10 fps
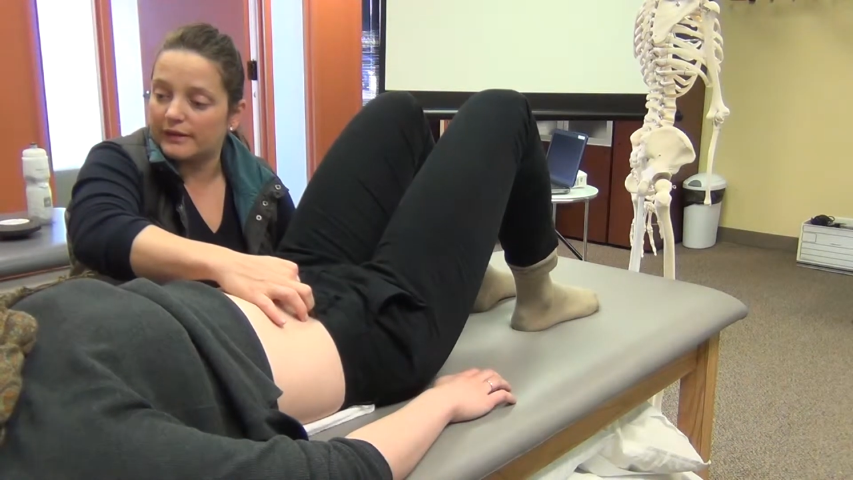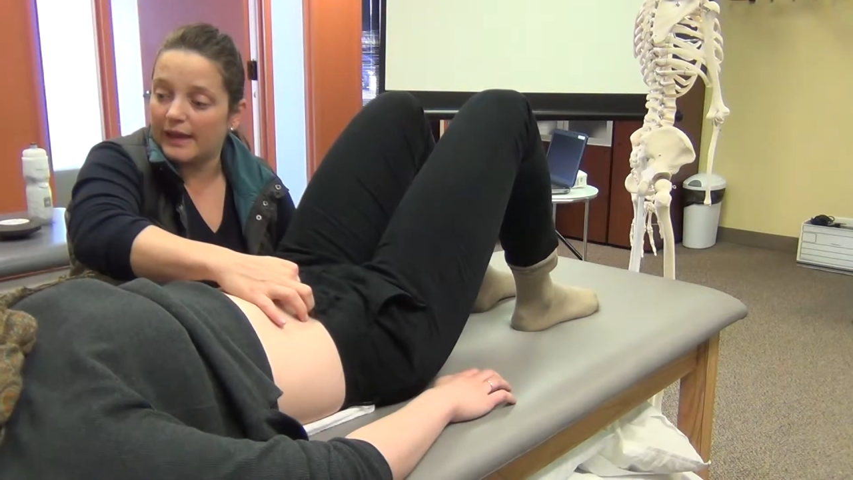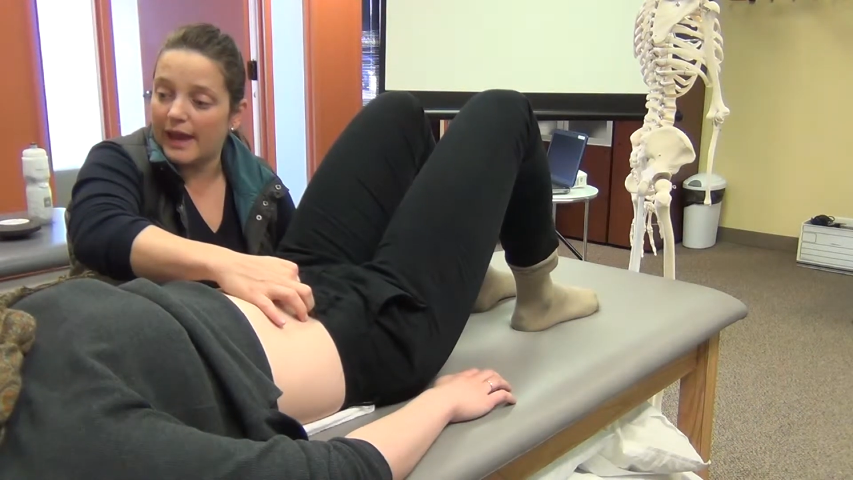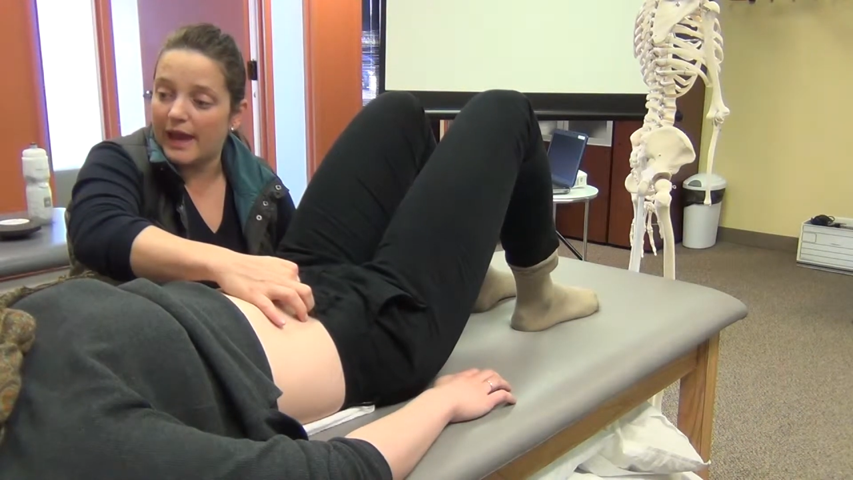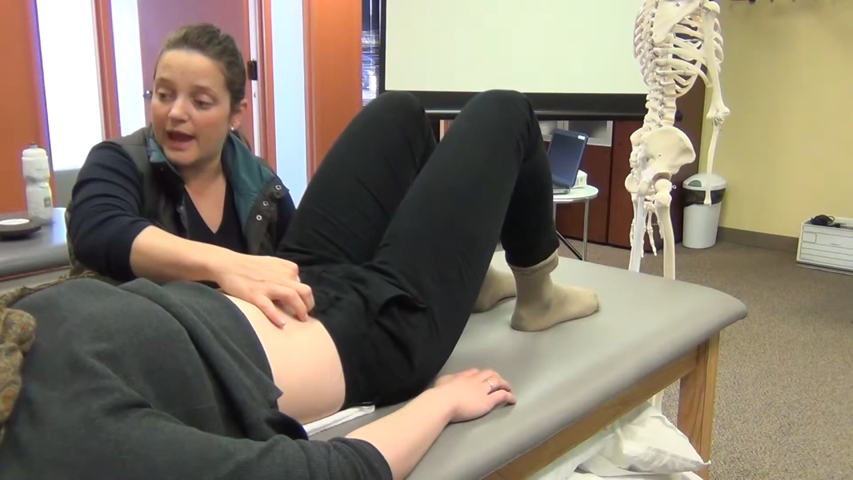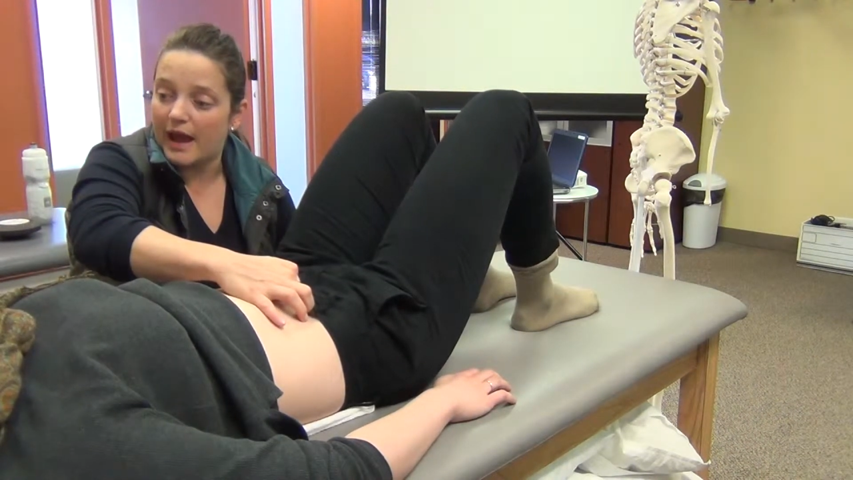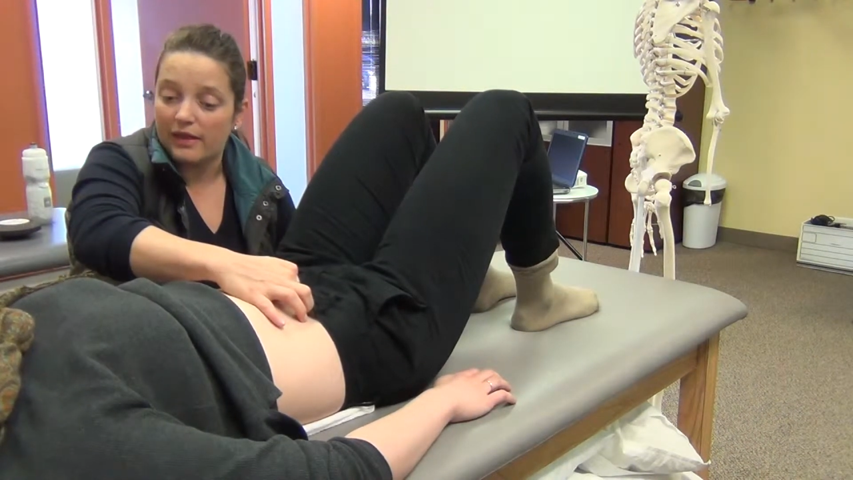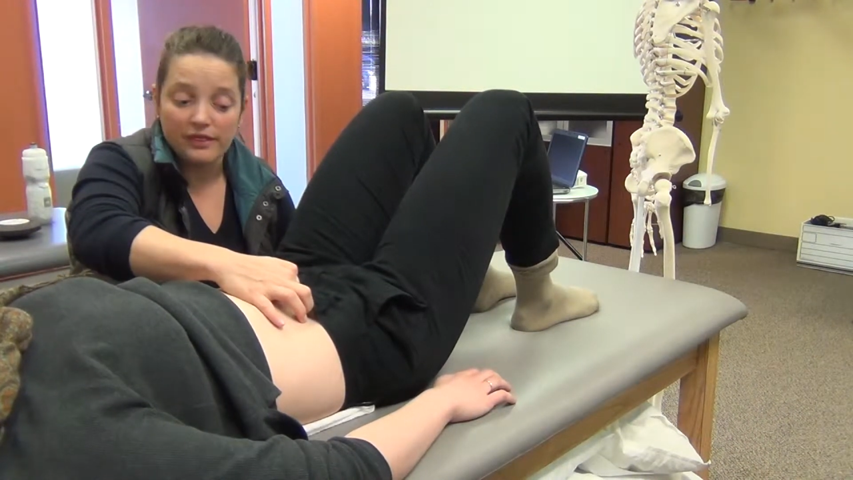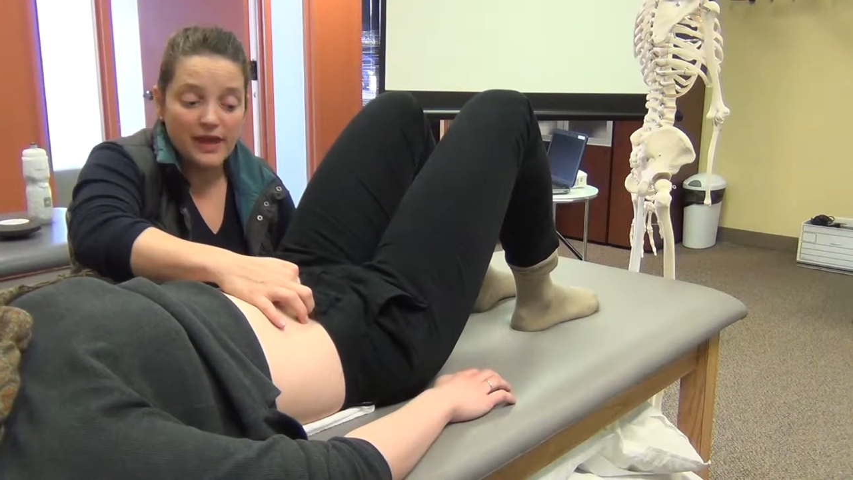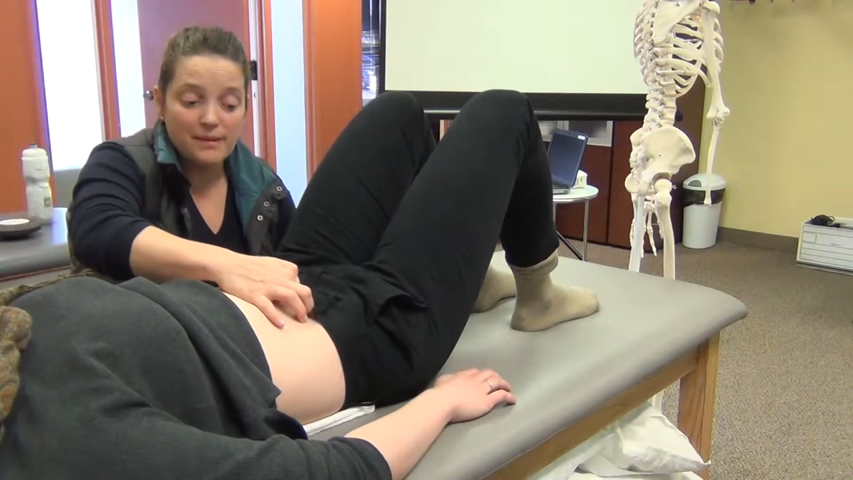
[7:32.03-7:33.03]
Yeah,
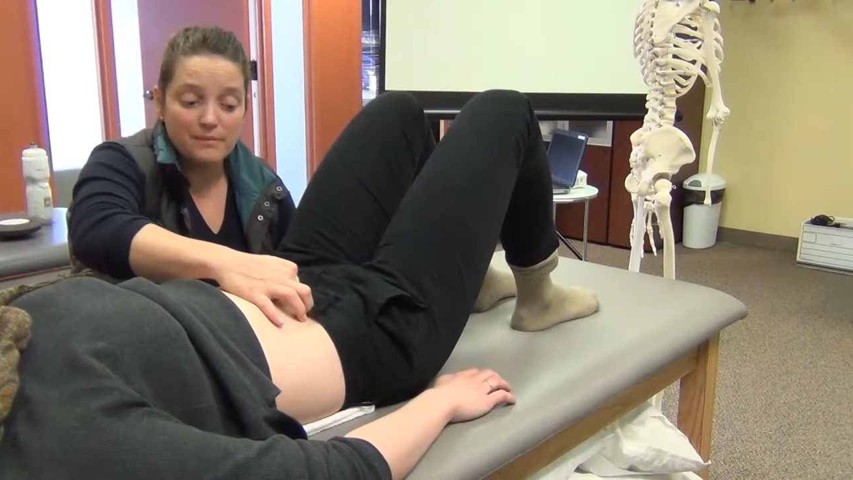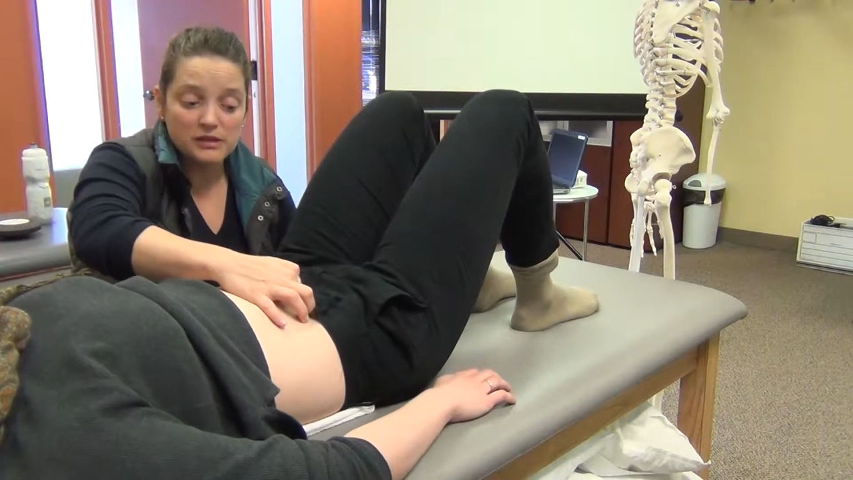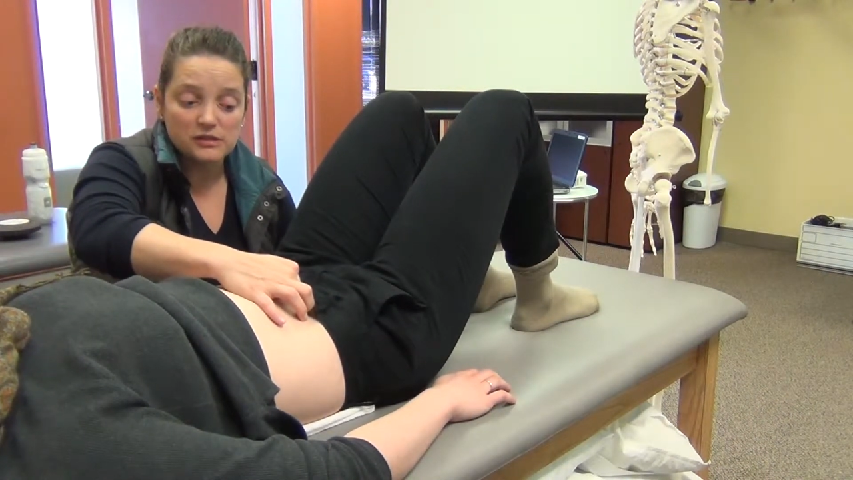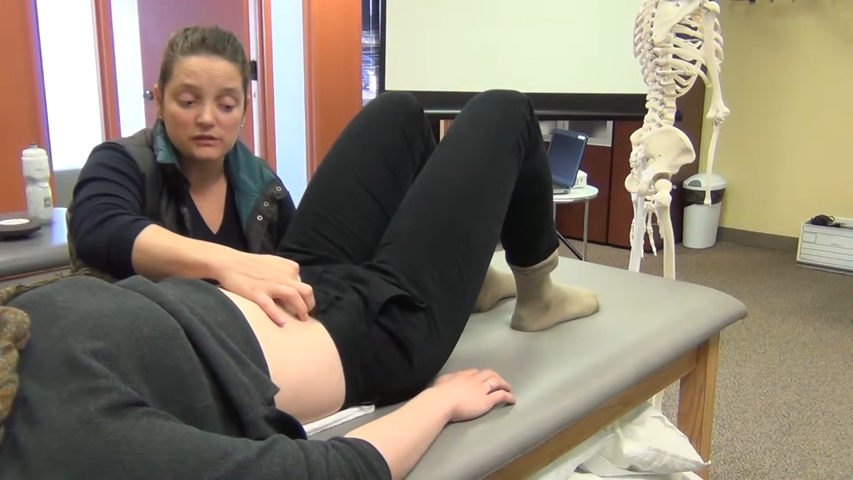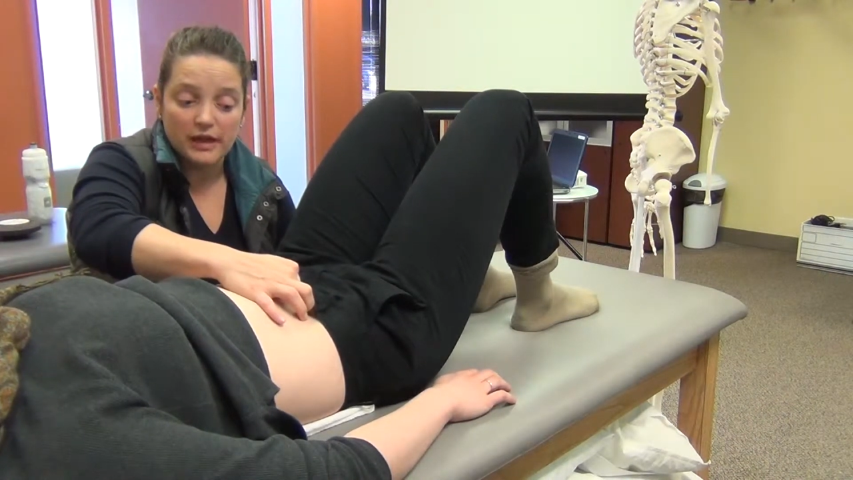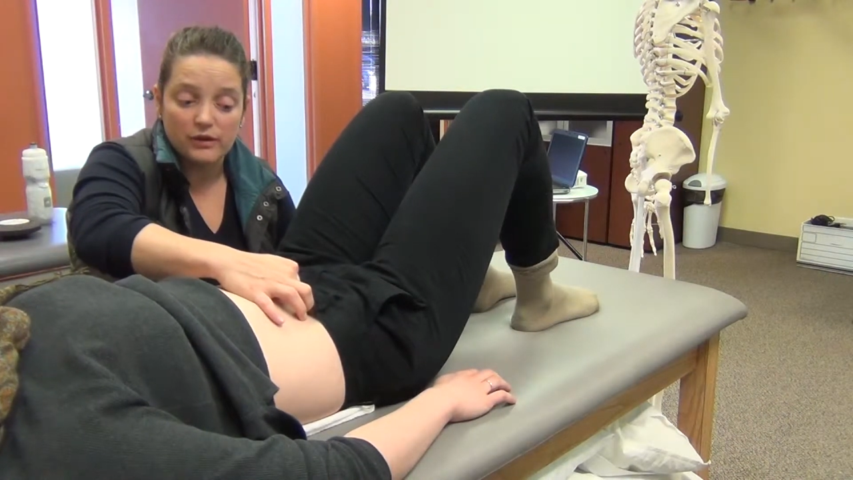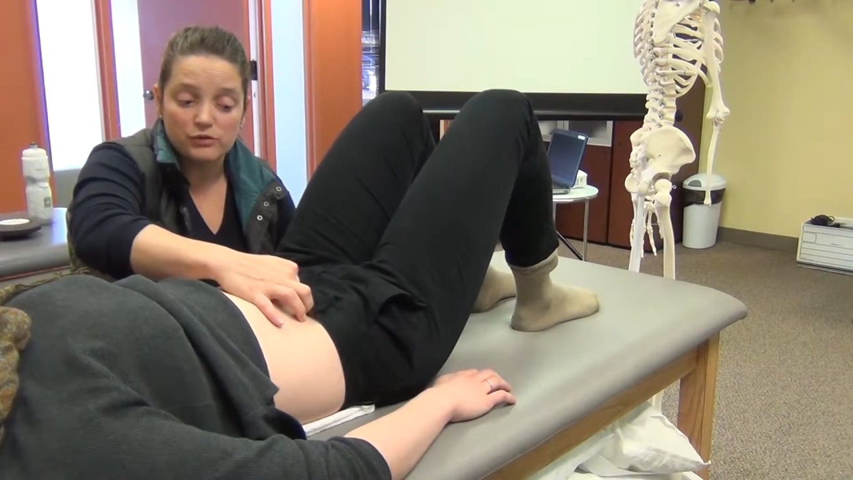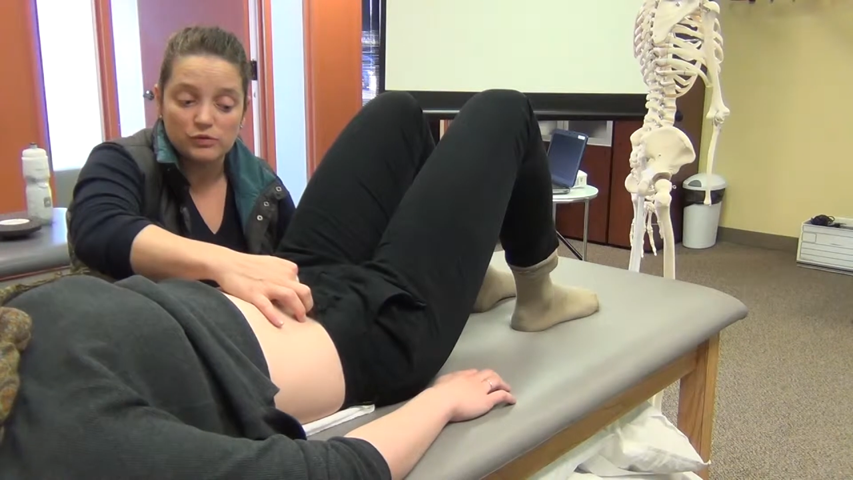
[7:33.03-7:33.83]
that muscle now is